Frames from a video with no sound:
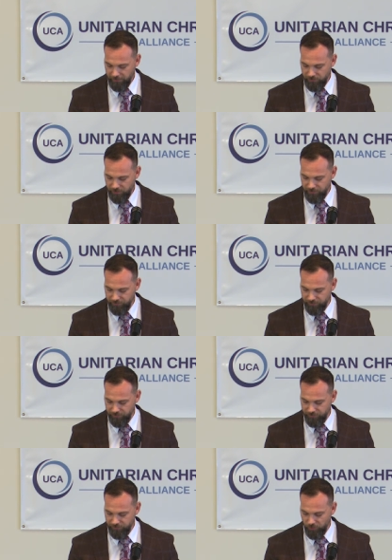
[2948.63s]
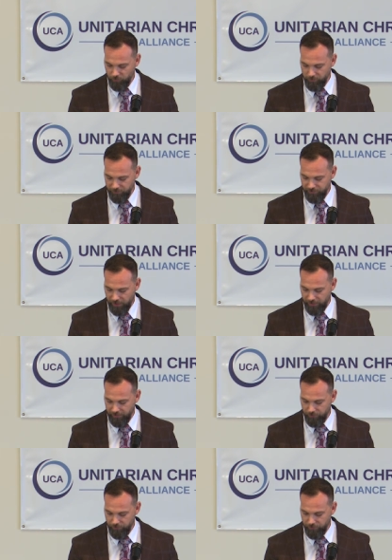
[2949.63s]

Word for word: and Jesus is his human Messiah,